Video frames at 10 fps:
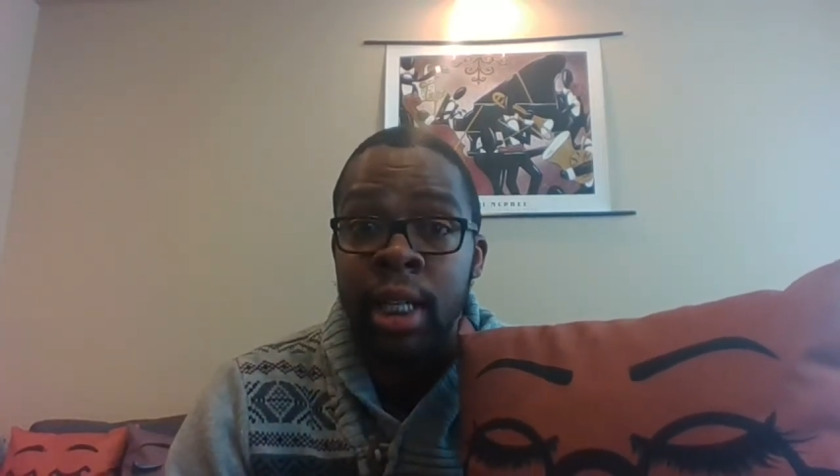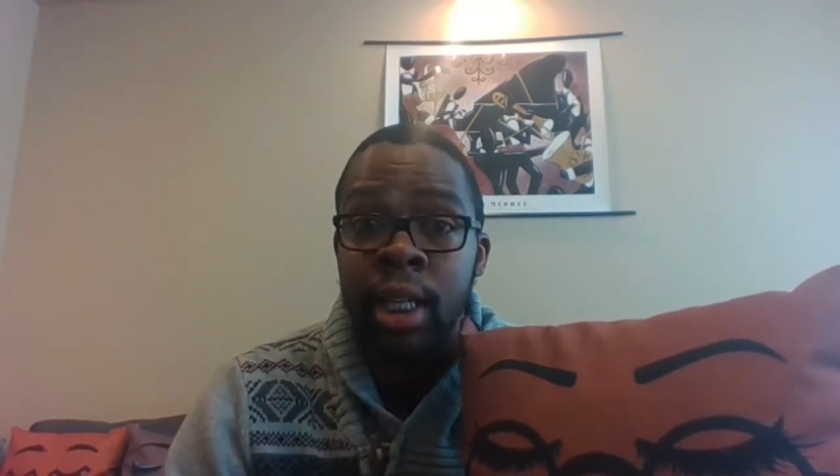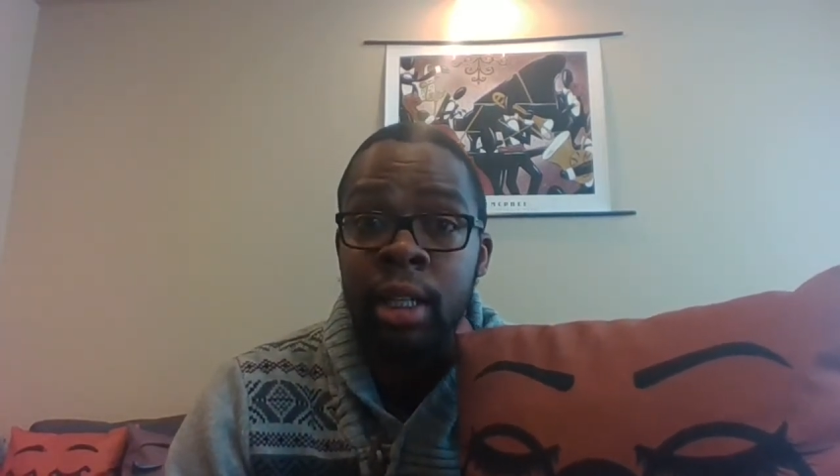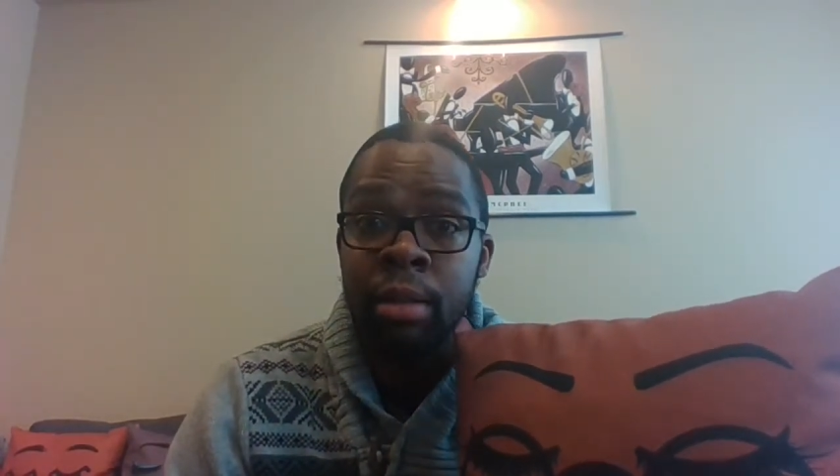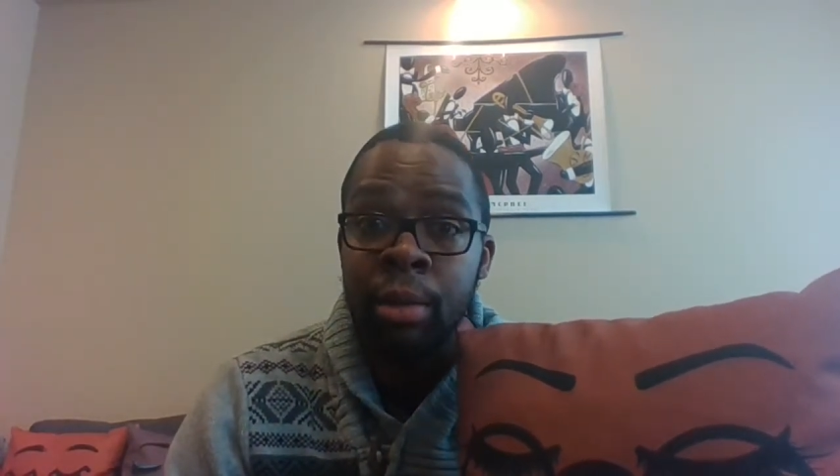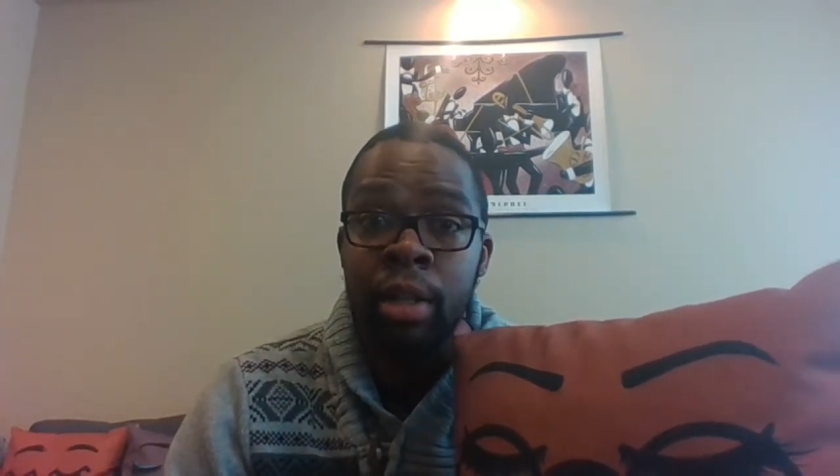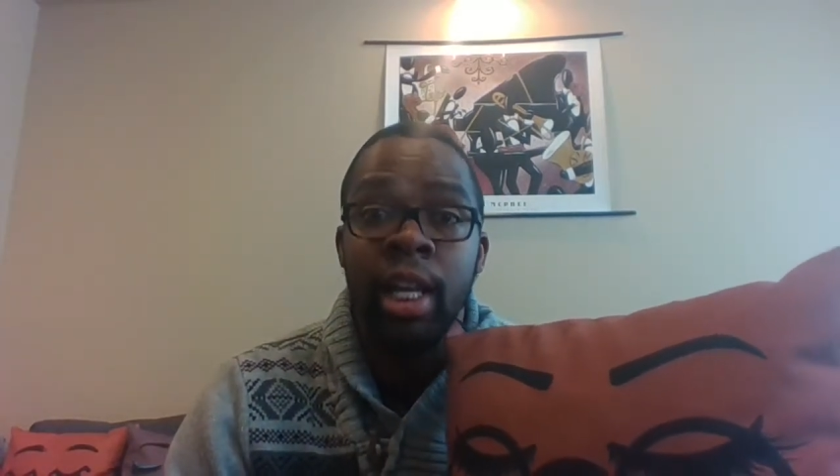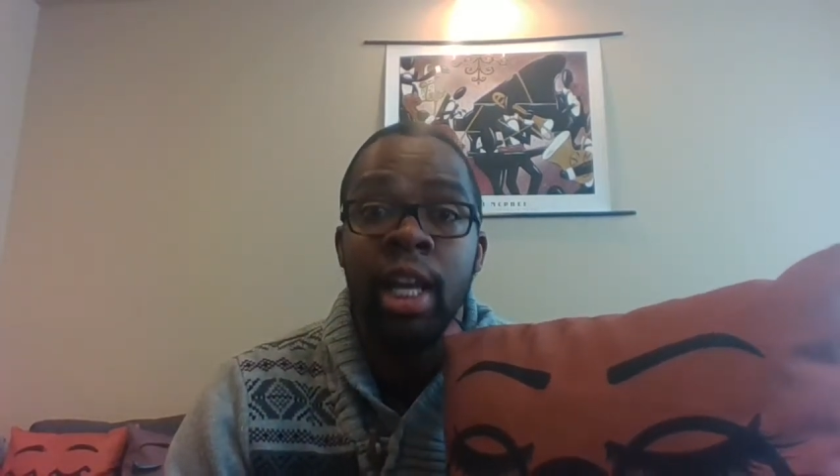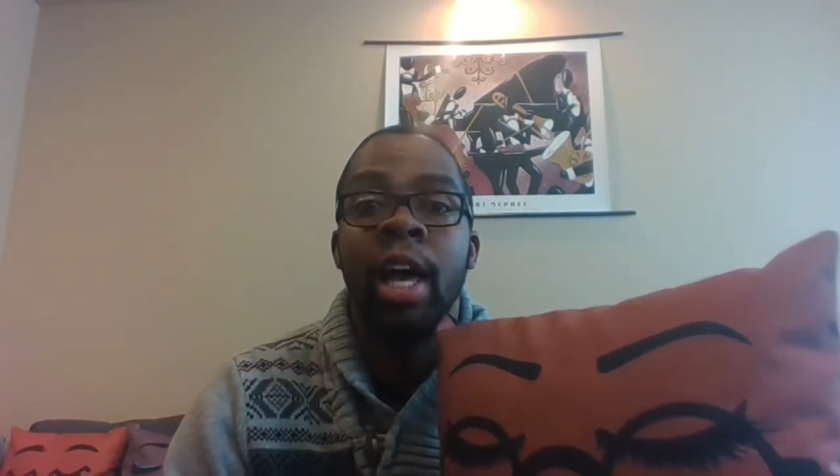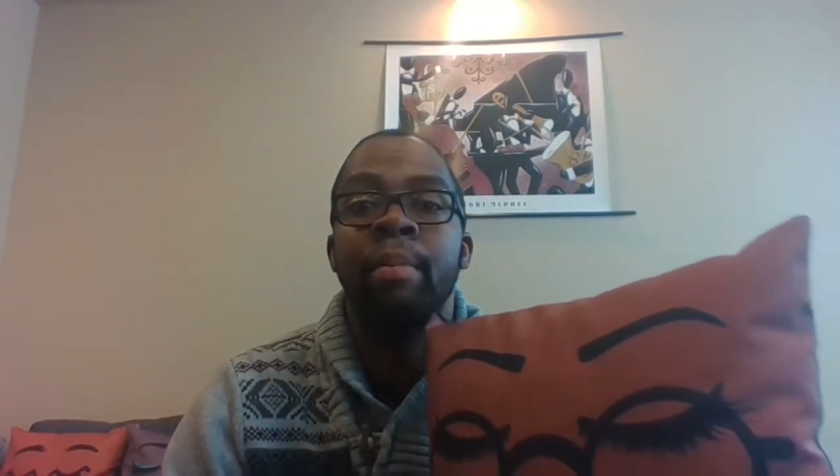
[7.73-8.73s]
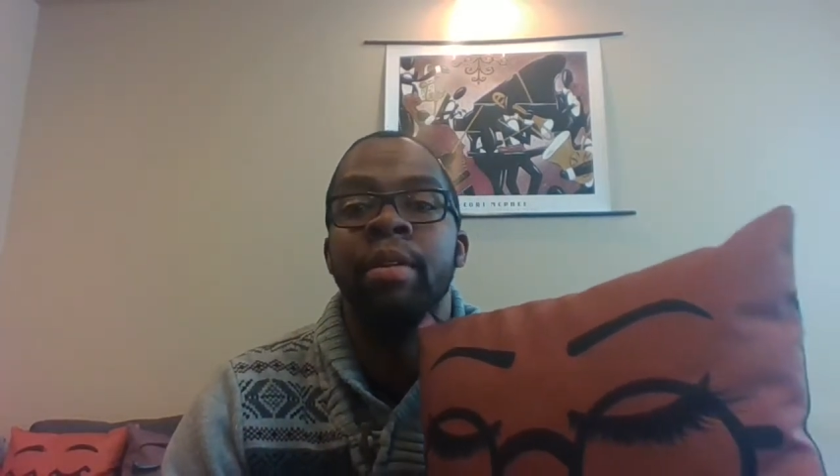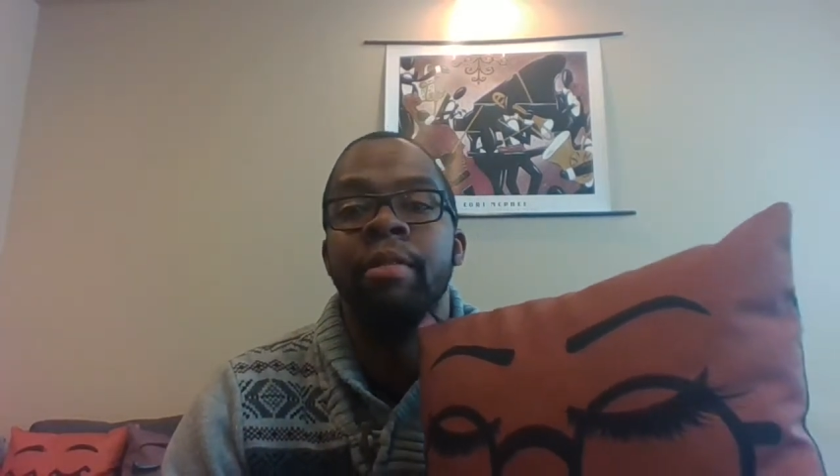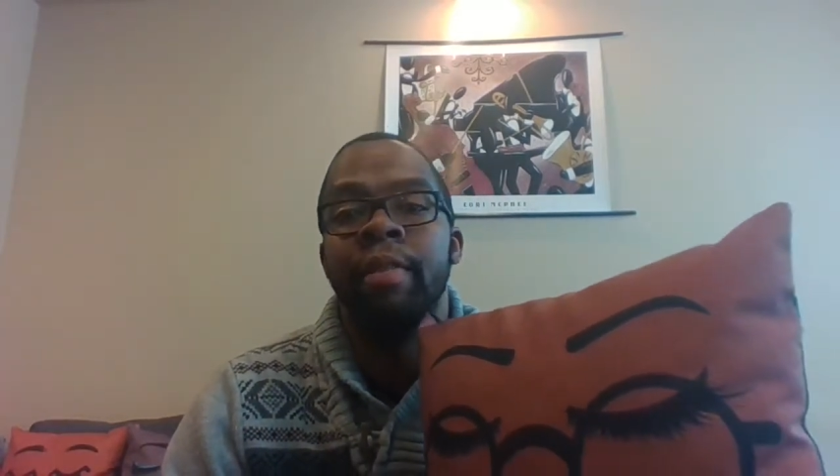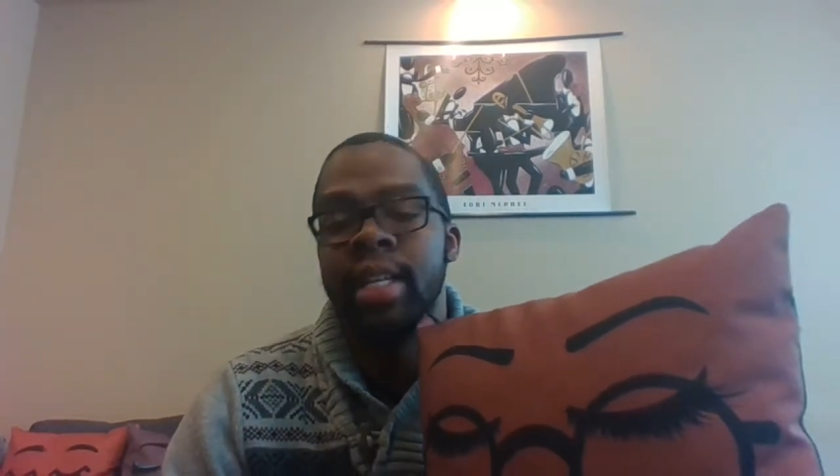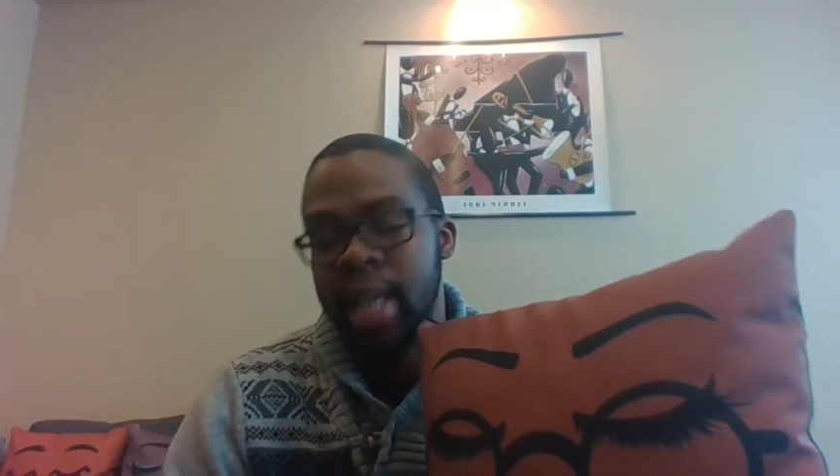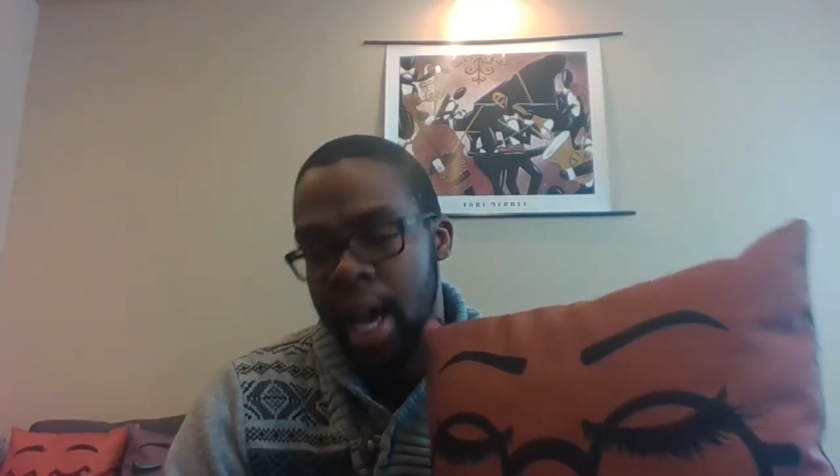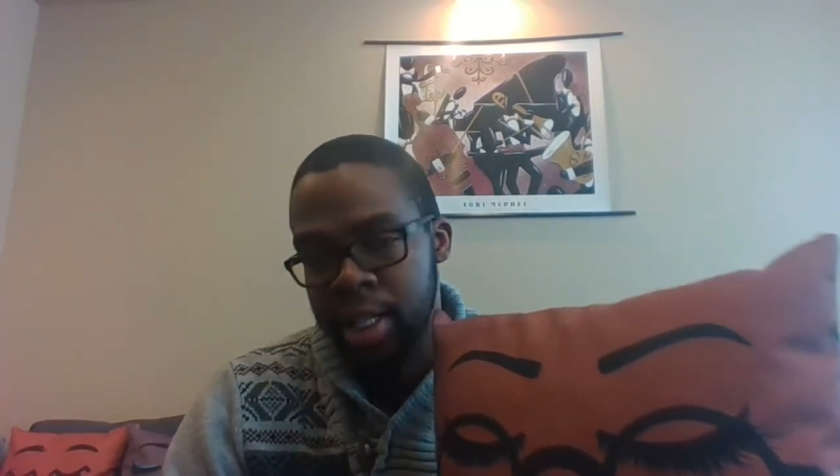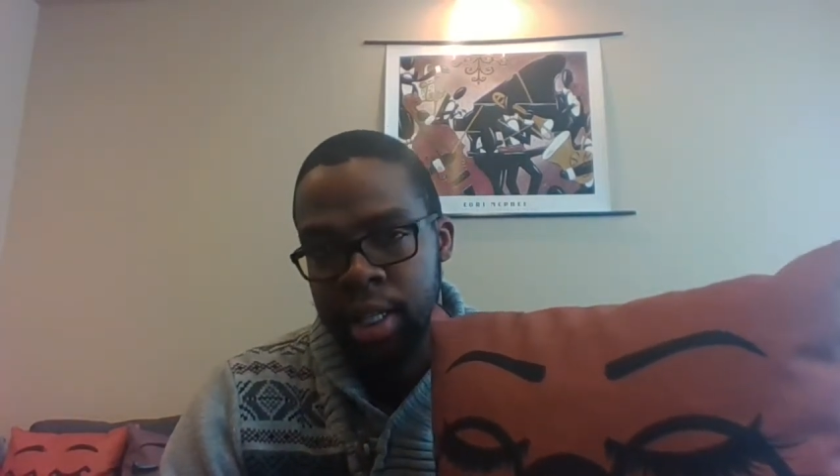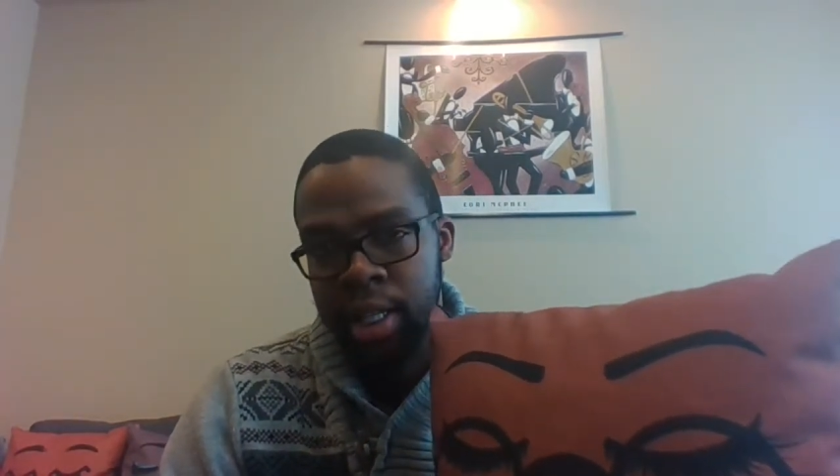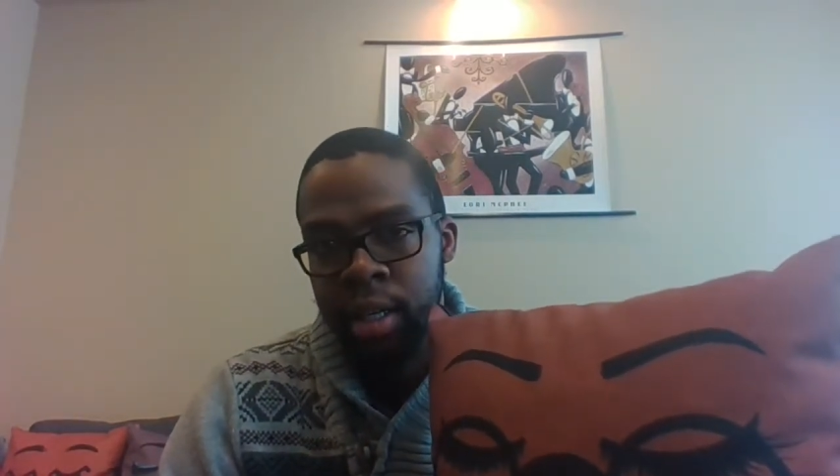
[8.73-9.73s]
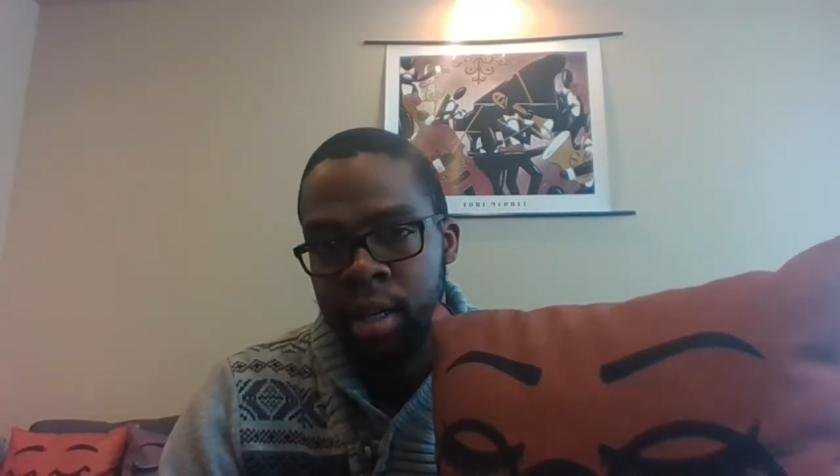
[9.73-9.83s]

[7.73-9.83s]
and let them know that they have been fantastic.